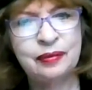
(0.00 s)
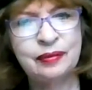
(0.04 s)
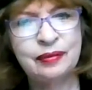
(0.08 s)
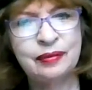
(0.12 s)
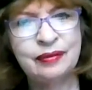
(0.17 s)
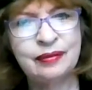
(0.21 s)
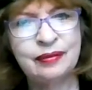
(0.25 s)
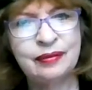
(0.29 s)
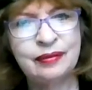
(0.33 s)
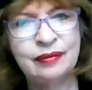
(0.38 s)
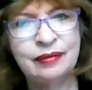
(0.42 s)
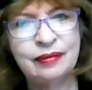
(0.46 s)

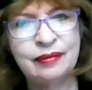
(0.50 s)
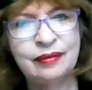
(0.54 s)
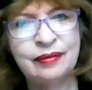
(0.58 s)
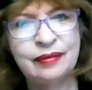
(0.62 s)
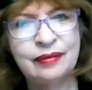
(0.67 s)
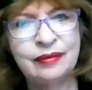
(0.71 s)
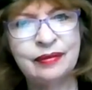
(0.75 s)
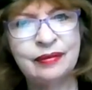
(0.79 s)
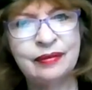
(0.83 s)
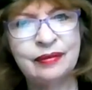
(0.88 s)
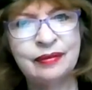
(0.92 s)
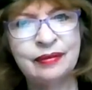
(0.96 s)

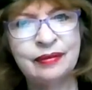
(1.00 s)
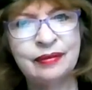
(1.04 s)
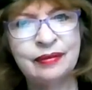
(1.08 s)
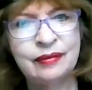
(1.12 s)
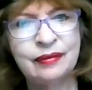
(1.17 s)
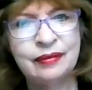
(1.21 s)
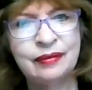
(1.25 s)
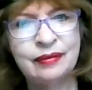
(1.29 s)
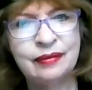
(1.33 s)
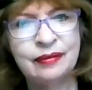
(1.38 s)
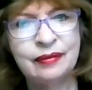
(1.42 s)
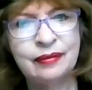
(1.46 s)

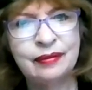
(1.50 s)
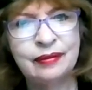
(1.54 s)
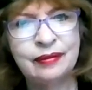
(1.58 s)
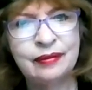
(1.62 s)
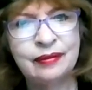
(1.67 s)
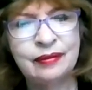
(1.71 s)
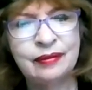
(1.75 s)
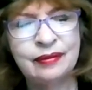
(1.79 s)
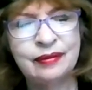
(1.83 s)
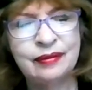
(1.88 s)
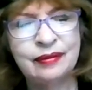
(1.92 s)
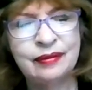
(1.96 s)

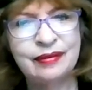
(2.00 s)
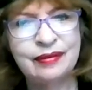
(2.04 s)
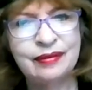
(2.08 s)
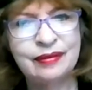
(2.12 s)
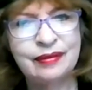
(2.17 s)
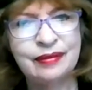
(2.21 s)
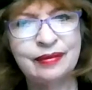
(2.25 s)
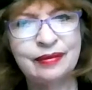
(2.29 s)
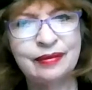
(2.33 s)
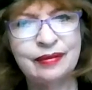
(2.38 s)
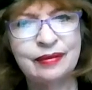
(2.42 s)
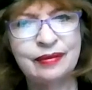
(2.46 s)

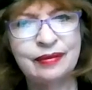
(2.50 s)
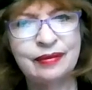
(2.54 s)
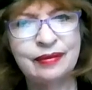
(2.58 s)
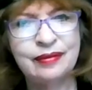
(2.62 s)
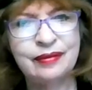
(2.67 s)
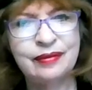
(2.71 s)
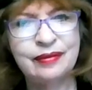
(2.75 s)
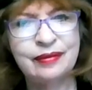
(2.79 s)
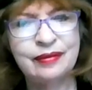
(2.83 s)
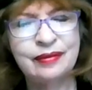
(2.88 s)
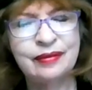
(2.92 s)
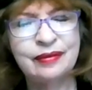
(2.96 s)

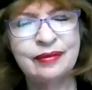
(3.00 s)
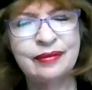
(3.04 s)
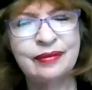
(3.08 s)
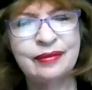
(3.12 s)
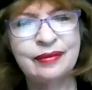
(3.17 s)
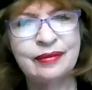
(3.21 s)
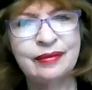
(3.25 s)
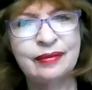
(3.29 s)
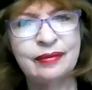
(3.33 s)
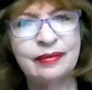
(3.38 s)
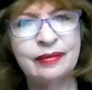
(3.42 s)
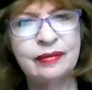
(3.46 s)

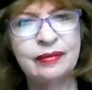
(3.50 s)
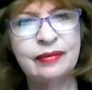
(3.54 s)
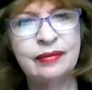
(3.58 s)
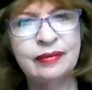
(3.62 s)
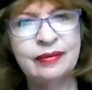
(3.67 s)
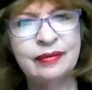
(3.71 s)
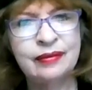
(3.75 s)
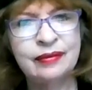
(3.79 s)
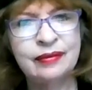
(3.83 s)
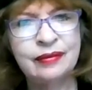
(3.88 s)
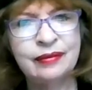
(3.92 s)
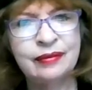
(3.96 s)

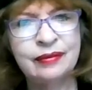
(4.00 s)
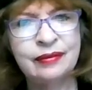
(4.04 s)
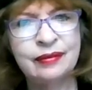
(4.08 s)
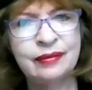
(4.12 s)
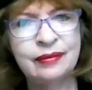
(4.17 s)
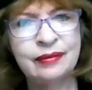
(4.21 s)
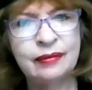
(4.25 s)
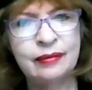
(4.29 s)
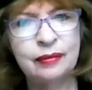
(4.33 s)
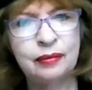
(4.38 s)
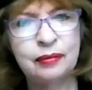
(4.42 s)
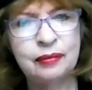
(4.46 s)

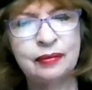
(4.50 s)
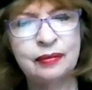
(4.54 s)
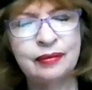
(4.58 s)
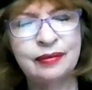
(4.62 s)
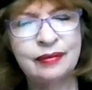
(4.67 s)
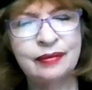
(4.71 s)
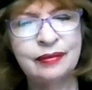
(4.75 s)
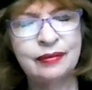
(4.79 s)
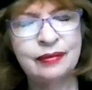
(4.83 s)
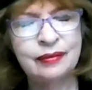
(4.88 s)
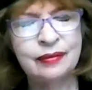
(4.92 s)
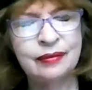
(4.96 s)

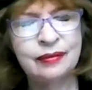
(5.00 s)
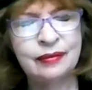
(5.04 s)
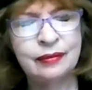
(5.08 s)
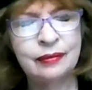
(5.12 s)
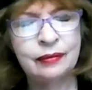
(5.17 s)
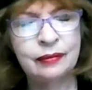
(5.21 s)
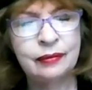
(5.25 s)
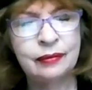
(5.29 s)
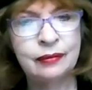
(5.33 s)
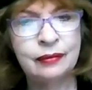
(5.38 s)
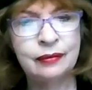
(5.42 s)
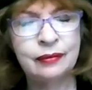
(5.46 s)

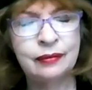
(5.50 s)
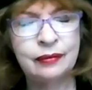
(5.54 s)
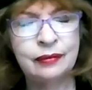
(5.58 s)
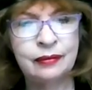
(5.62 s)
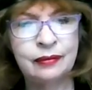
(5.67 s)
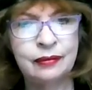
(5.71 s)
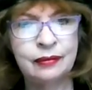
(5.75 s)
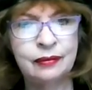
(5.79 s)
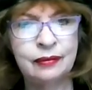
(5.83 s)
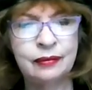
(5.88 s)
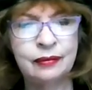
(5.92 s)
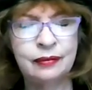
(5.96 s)

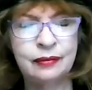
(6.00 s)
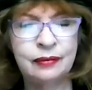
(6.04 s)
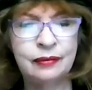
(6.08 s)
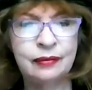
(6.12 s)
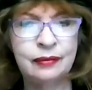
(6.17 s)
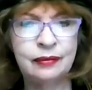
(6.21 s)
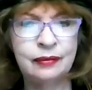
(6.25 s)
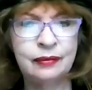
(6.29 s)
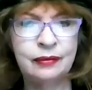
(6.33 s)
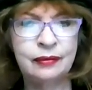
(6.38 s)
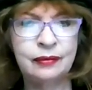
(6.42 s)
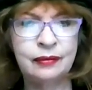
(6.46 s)

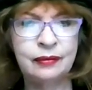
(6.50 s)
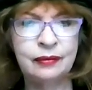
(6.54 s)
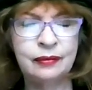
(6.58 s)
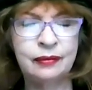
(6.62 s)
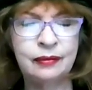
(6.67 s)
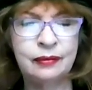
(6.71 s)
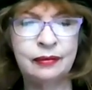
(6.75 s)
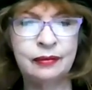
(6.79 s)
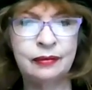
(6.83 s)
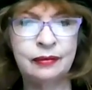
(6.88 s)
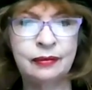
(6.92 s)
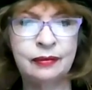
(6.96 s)

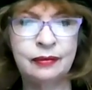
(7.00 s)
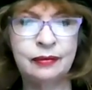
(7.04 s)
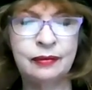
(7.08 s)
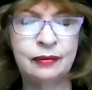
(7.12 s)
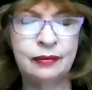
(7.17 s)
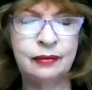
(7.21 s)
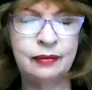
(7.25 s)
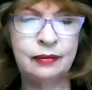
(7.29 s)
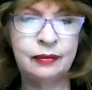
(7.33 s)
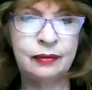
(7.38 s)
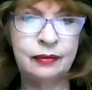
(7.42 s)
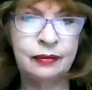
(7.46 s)

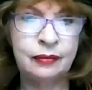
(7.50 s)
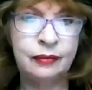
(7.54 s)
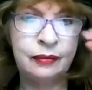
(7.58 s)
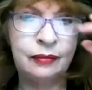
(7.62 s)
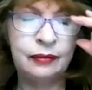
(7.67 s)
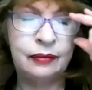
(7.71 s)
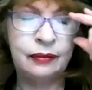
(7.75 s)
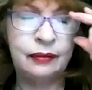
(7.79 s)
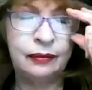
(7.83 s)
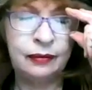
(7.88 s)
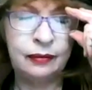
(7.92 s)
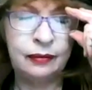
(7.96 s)
The person shown says nothing.